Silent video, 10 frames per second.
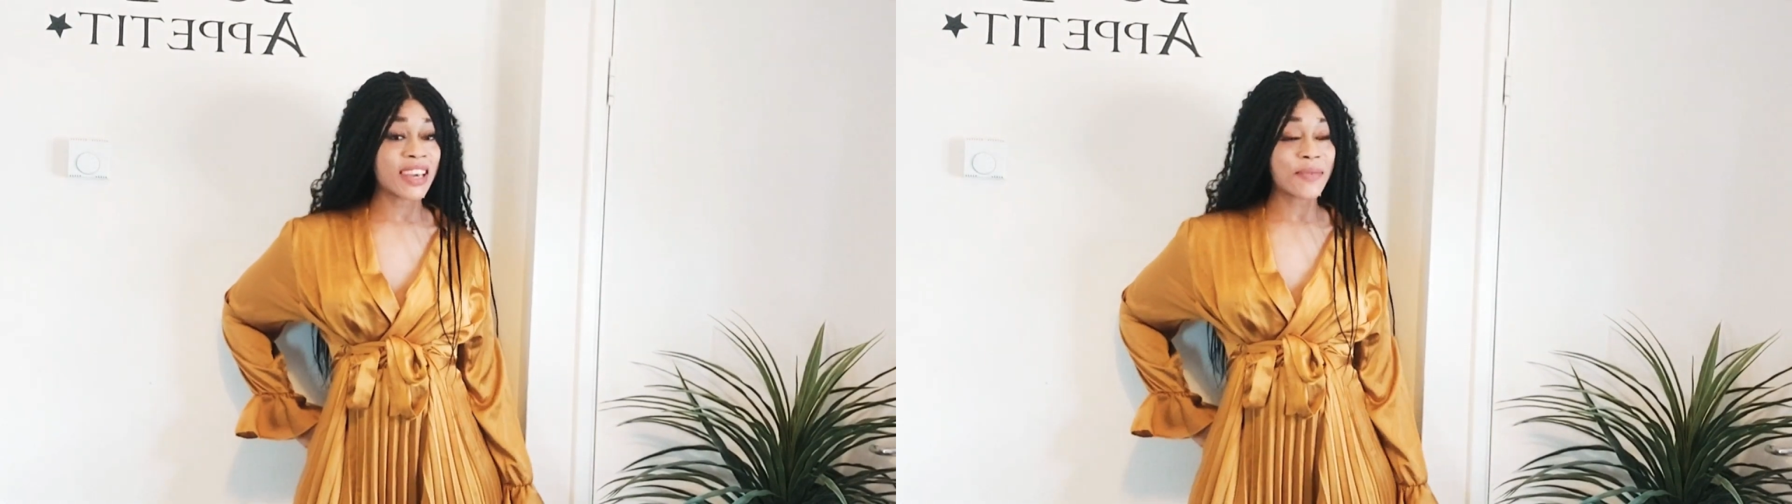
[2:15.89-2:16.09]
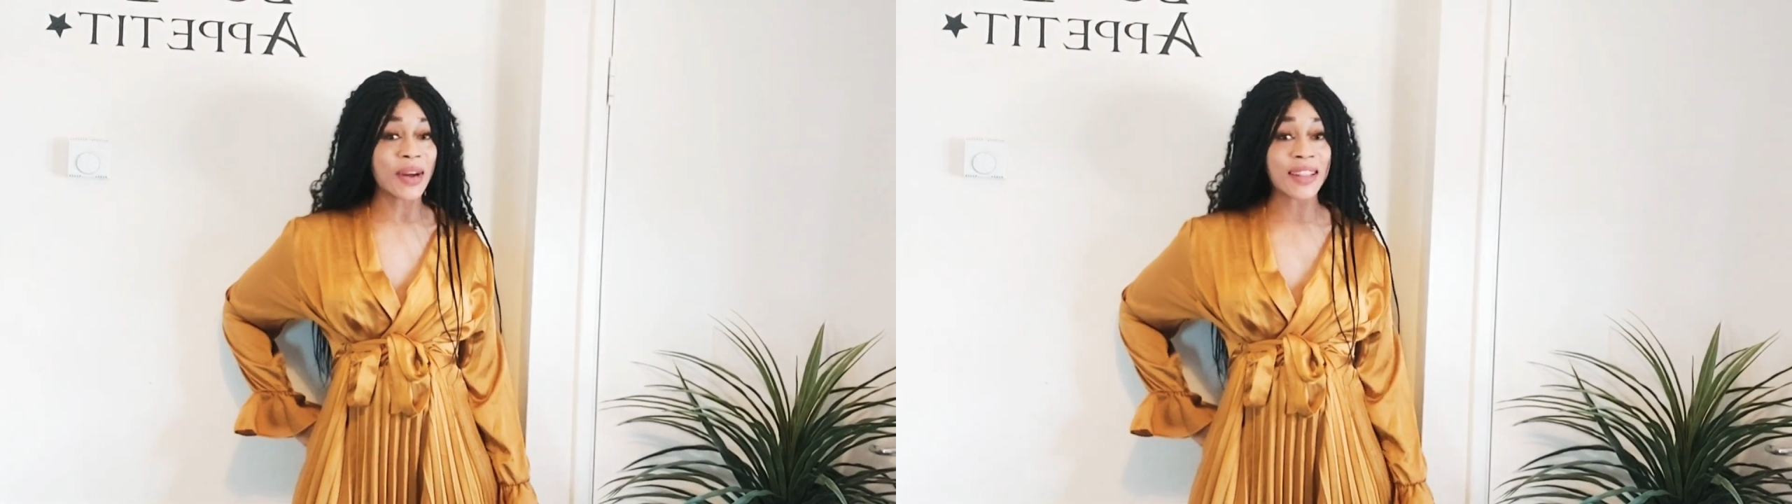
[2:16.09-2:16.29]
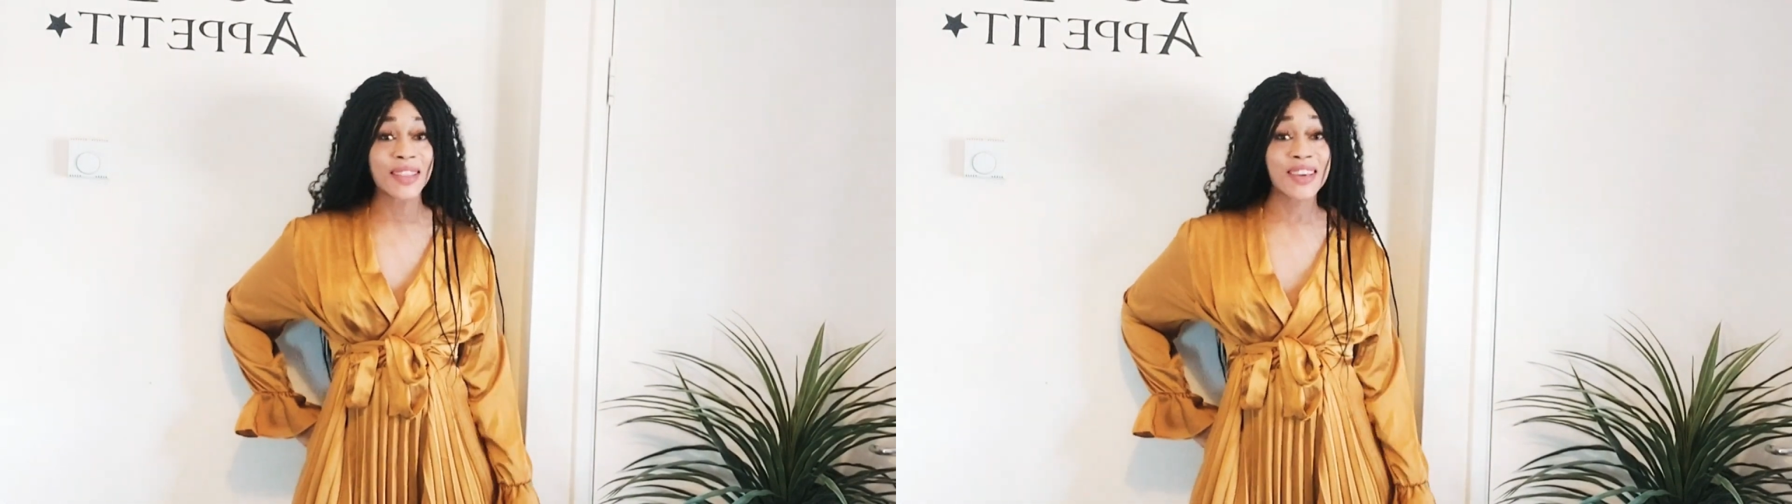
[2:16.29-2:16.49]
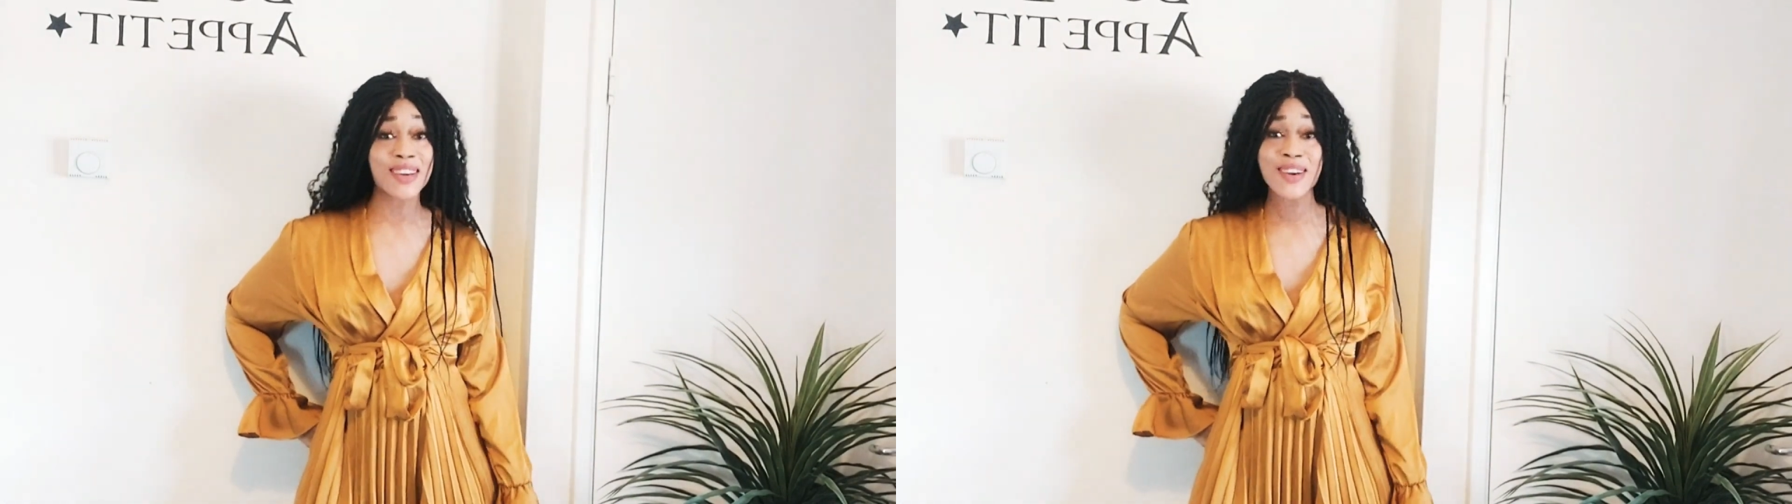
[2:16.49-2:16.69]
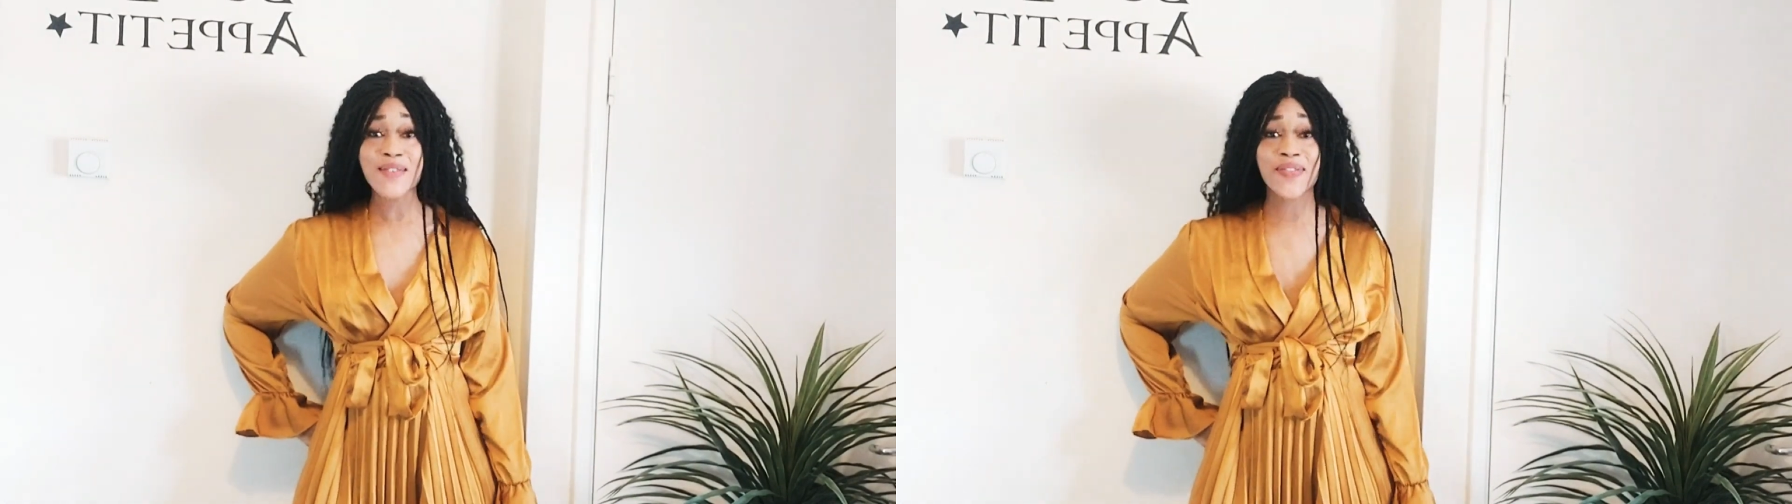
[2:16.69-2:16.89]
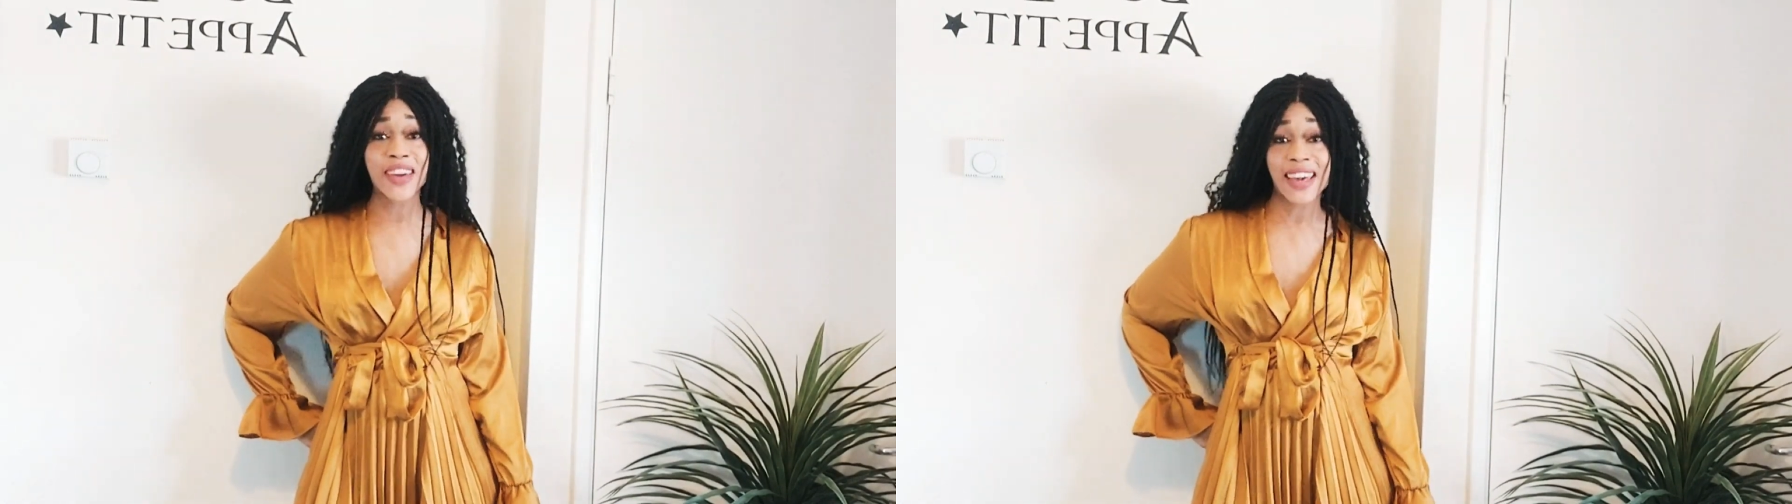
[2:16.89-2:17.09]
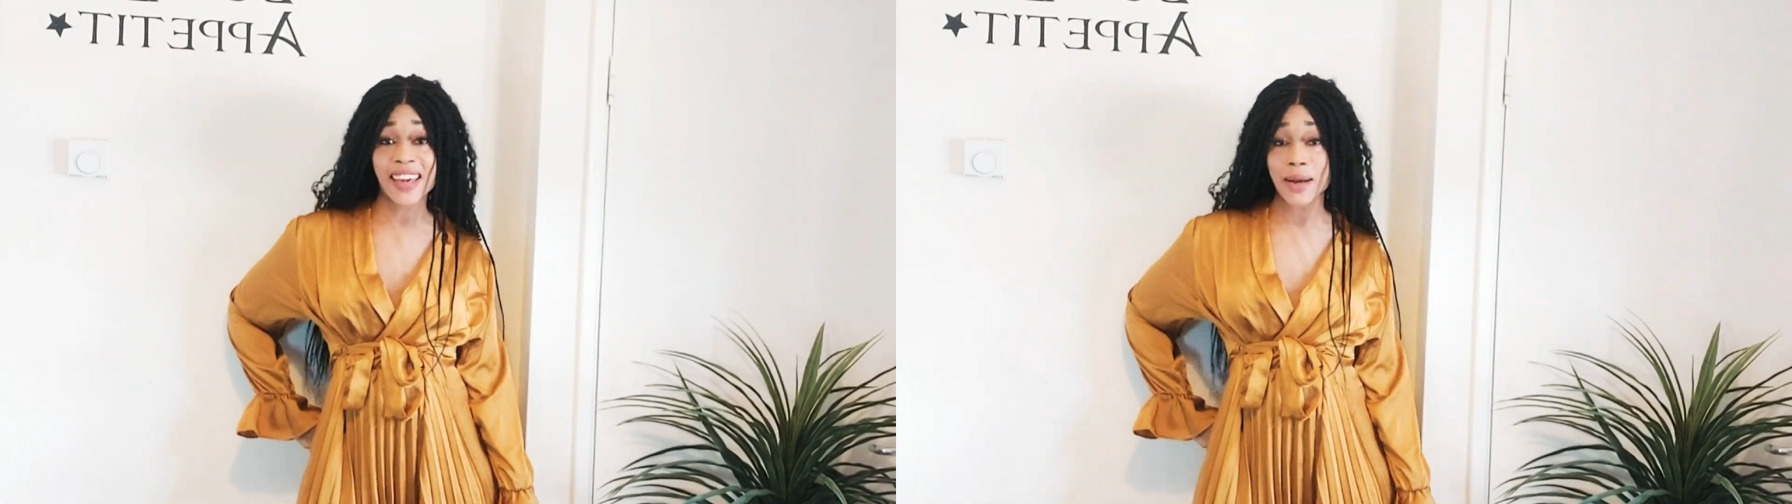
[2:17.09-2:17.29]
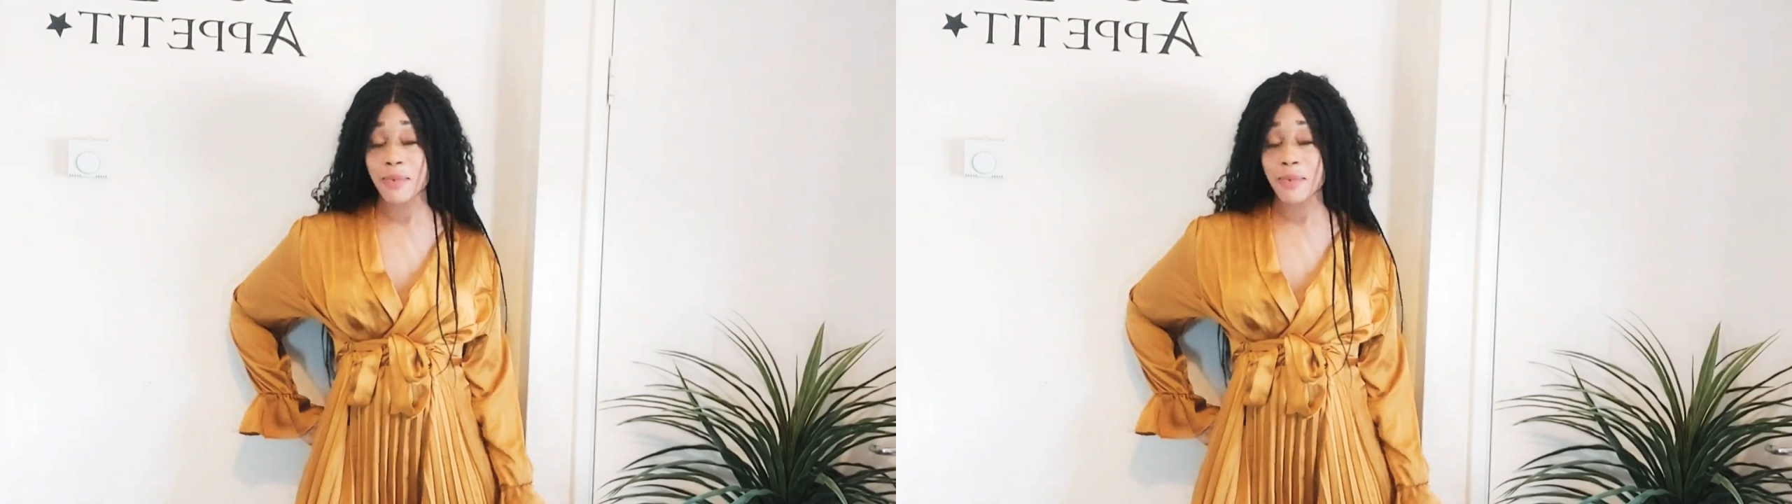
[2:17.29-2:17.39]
of my favorites.